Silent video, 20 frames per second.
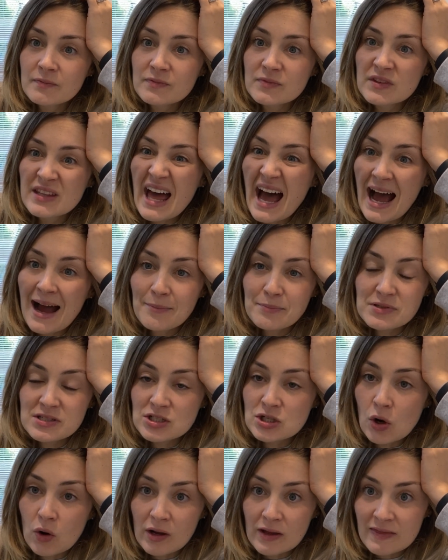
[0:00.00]
naps
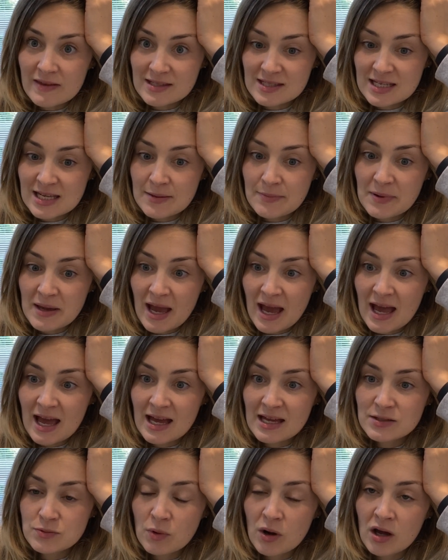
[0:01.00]
not in the sleepy
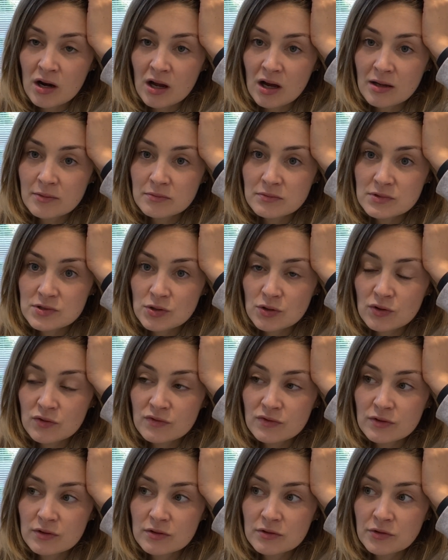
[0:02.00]
head while I'm sort
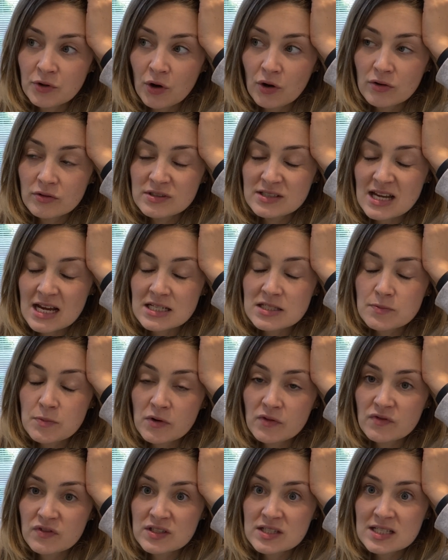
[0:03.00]
of not
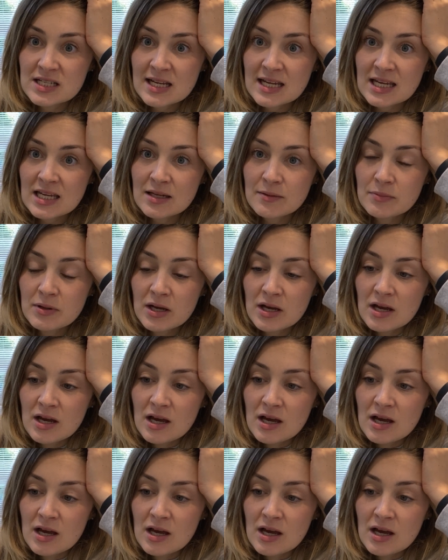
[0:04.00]
desperate for sleep,